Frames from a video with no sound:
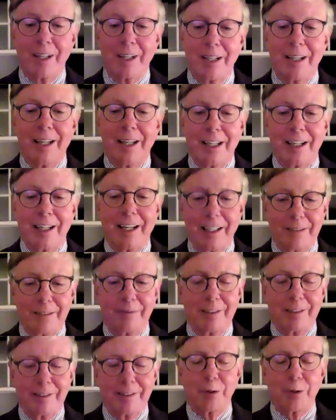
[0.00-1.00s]
I
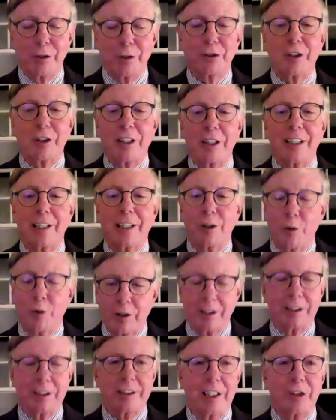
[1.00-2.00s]
personally and
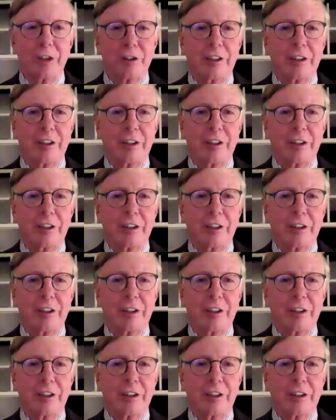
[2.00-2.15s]
organizationally